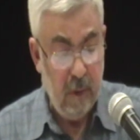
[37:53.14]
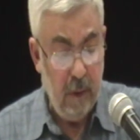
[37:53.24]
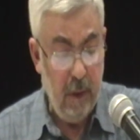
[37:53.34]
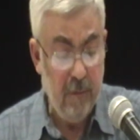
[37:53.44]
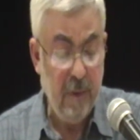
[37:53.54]

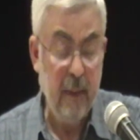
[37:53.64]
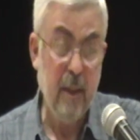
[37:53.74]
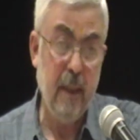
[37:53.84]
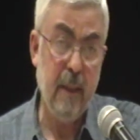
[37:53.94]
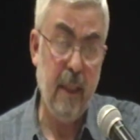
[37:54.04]
In the
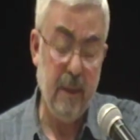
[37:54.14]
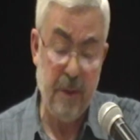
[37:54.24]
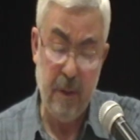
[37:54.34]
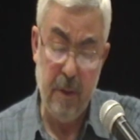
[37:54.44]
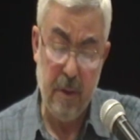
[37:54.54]
final
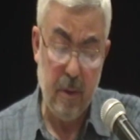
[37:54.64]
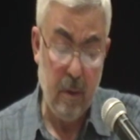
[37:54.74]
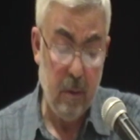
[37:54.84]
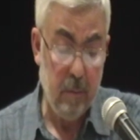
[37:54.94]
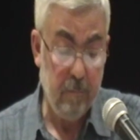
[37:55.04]

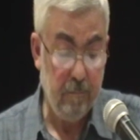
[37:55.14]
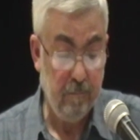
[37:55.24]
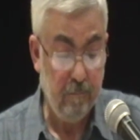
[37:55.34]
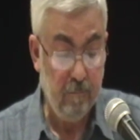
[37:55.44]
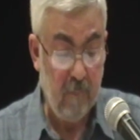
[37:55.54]
analysis,
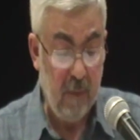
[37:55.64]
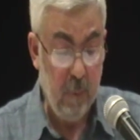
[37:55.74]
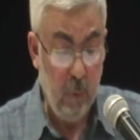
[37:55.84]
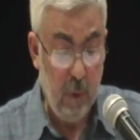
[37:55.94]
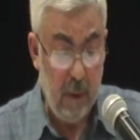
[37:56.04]
if
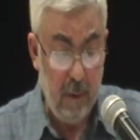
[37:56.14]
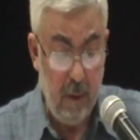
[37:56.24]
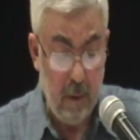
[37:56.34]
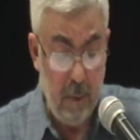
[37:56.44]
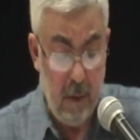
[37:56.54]
you look at
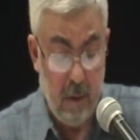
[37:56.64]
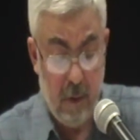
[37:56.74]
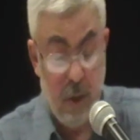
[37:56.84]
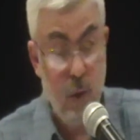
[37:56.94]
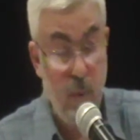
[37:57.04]
the Armenian
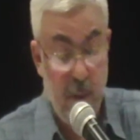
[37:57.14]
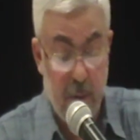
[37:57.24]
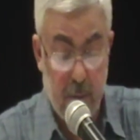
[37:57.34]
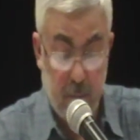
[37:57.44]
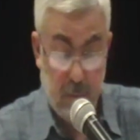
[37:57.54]

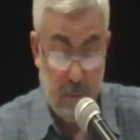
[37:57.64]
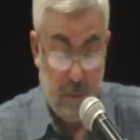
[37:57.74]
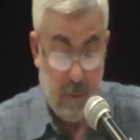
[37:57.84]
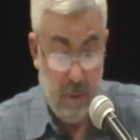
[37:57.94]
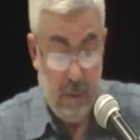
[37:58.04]
situation
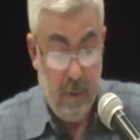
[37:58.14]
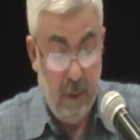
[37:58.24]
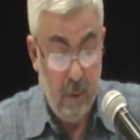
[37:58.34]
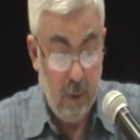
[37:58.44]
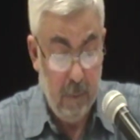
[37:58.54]

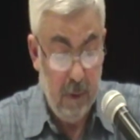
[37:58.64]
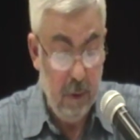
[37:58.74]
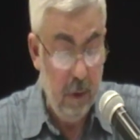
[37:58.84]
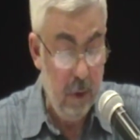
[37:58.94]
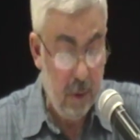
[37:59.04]
today, or
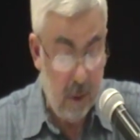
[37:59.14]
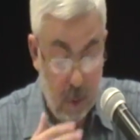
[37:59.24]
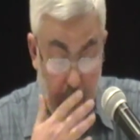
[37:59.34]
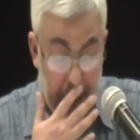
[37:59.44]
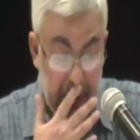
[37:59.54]
Armenian-Turkish
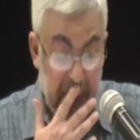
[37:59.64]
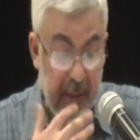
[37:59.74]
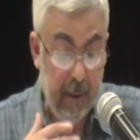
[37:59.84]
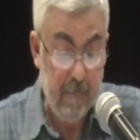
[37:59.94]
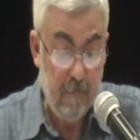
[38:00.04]
situation
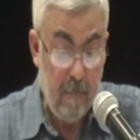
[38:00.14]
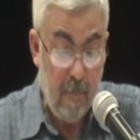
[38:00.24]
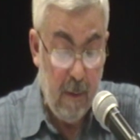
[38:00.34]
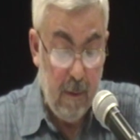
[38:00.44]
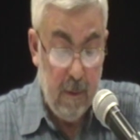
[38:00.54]
today,
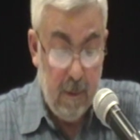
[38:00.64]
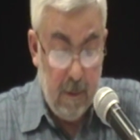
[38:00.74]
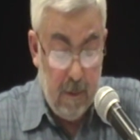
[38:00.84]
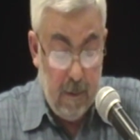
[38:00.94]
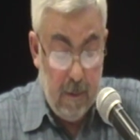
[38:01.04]

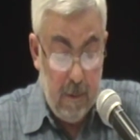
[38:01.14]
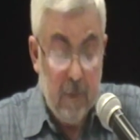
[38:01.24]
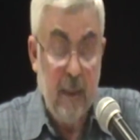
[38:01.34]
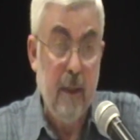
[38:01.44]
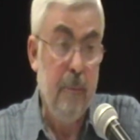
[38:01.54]
look
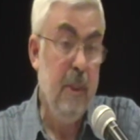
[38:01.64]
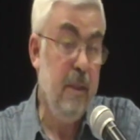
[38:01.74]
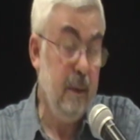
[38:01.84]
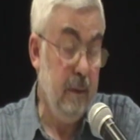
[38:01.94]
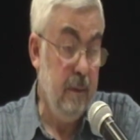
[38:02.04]
at
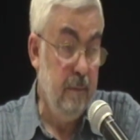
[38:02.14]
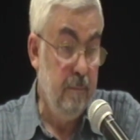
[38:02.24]
Armenian